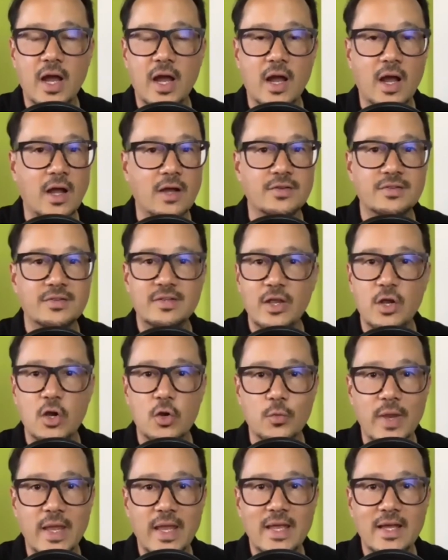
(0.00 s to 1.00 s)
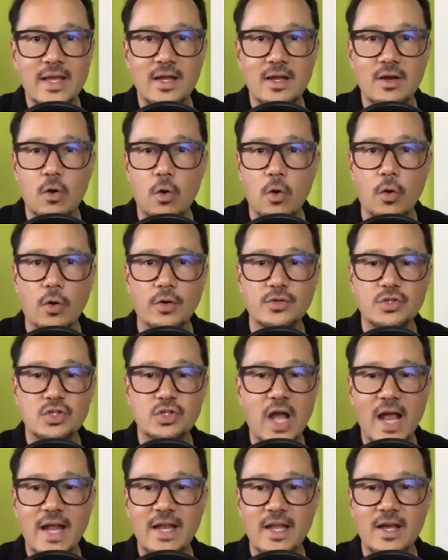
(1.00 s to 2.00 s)
say, Korea or
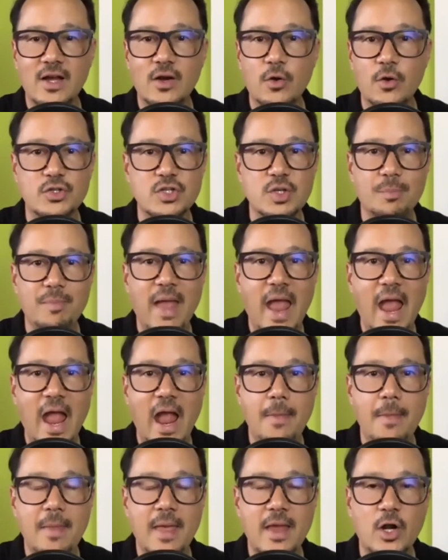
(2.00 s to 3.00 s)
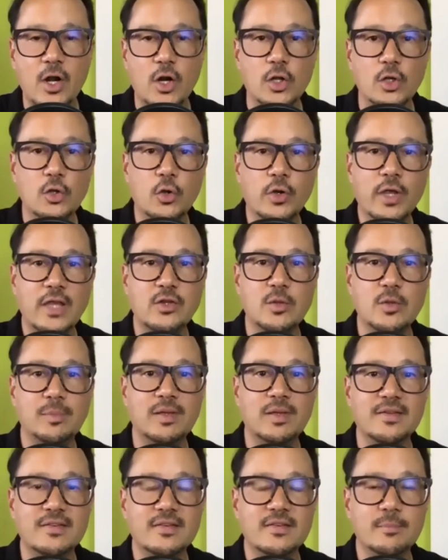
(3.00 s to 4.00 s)
China or Japan that are looking to
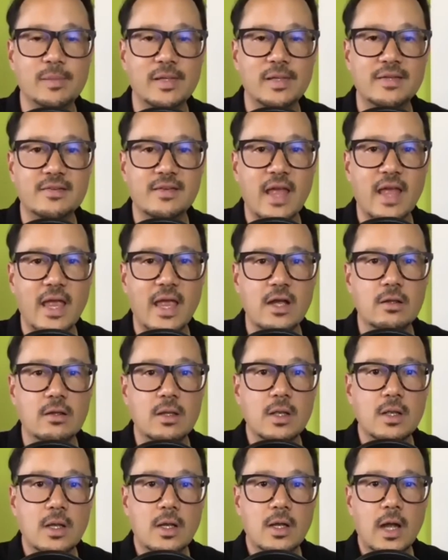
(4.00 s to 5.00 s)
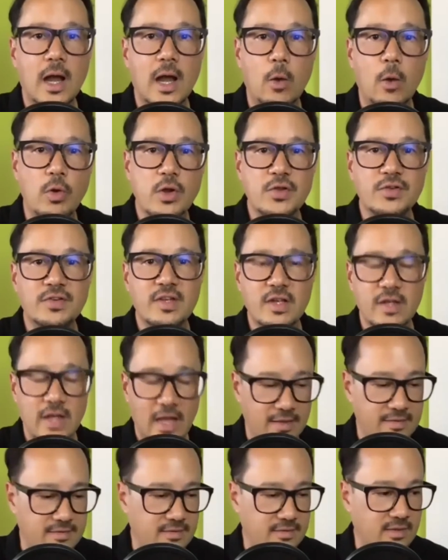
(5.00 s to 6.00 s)
blitzscale? What do you see
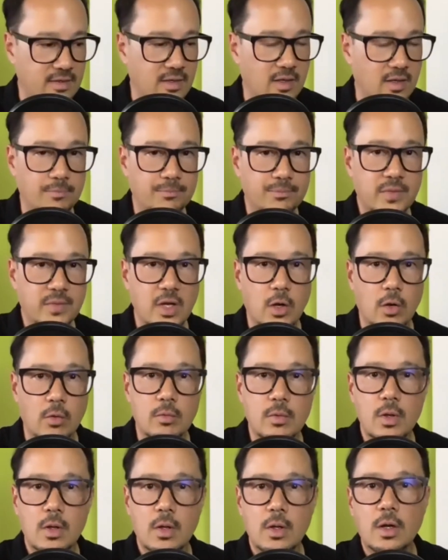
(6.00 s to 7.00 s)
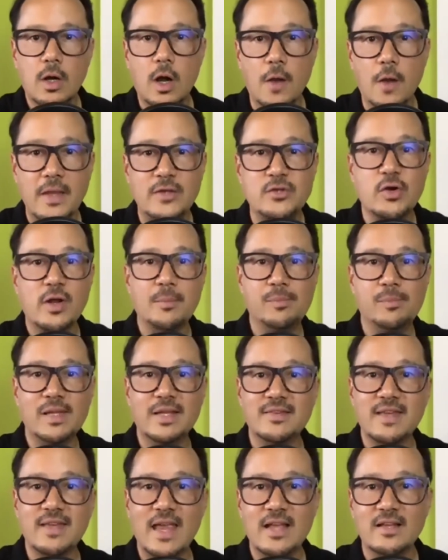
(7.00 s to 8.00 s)
as are they trying to
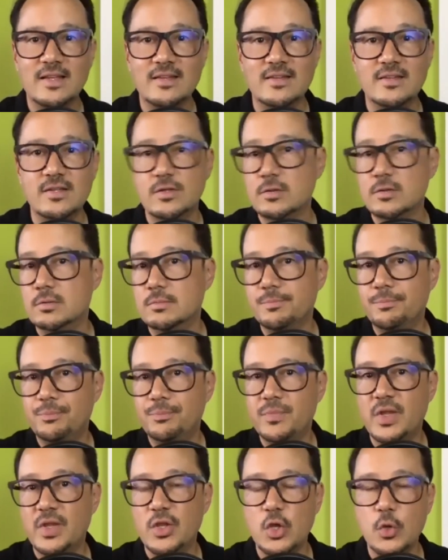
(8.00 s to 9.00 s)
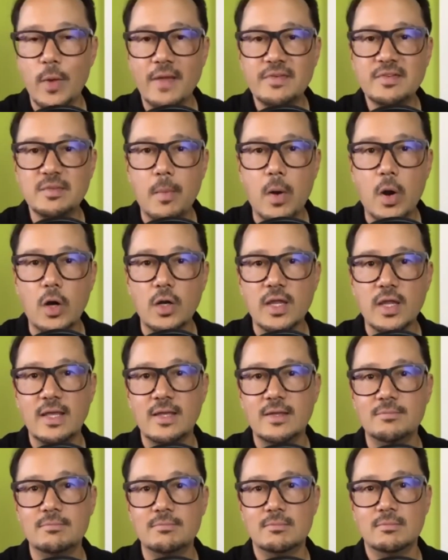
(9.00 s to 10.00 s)
blitzscale into the U.S.
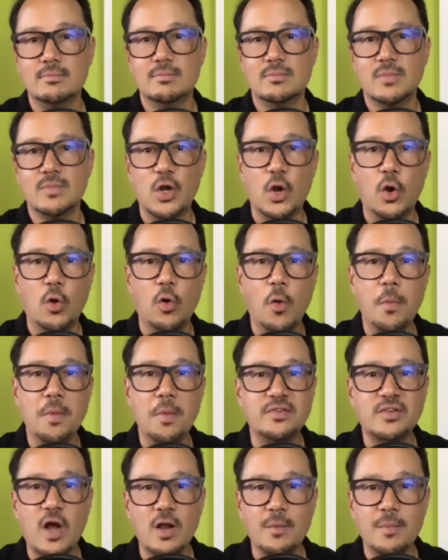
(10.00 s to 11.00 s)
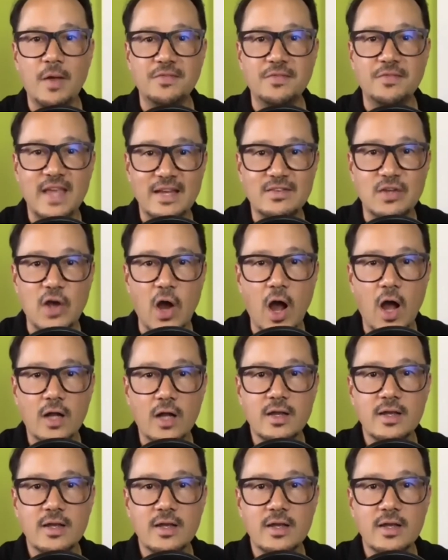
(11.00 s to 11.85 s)
market? All this talk about TikTok,